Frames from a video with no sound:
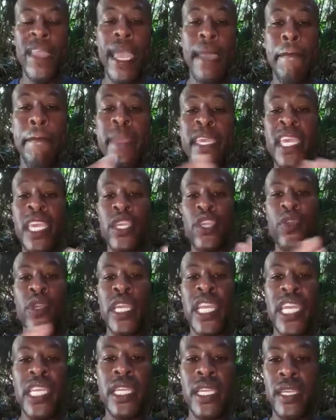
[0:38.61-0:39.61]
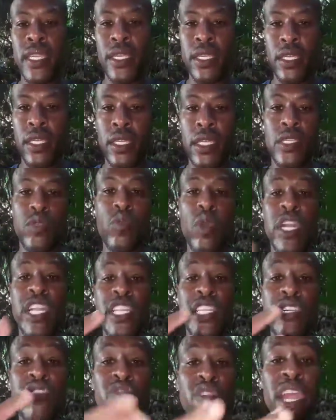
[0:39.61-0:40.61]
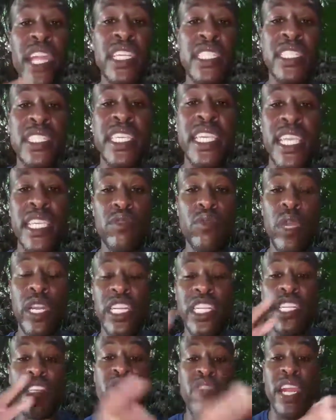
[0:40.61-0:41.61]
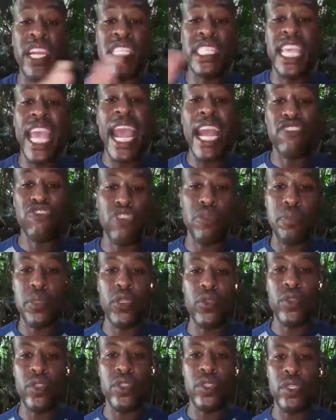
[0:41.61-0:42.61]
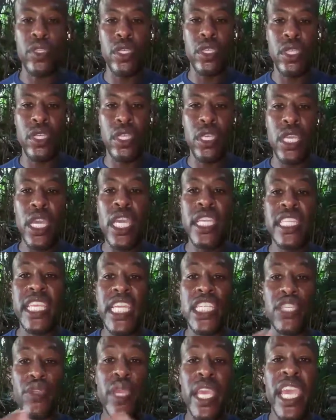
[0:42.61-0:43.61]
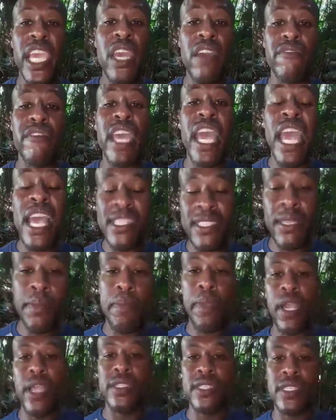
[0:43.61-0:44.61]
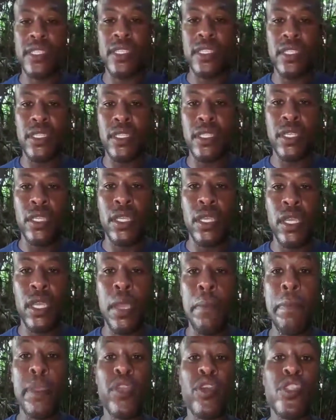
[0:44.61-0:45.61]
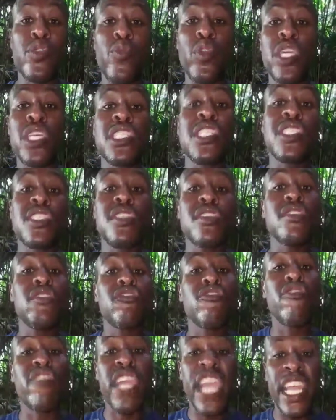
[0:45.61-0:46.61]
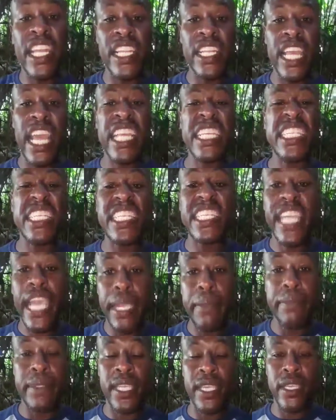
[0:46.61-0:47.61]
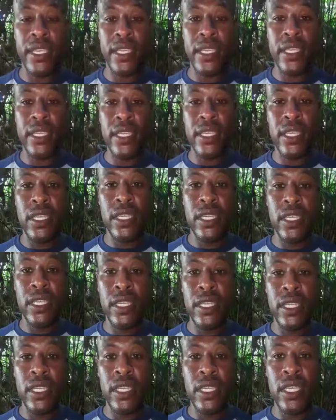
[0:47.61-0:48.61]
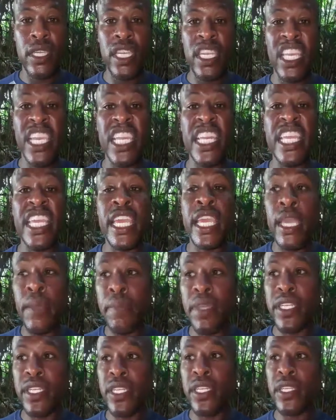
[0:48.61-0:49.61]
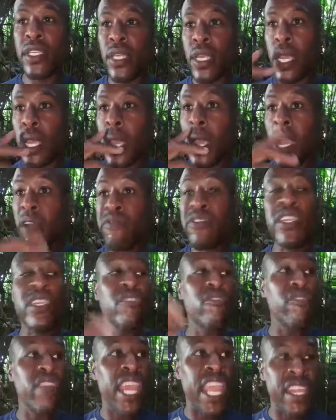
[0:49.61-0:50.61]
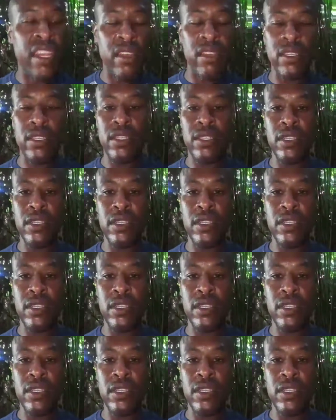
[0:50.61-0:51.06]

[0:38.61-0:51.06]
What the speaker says: And being unique is one of the greatest things, one of the greatest attributes that you have as a person, because we are created and shaped in the image of the Creator.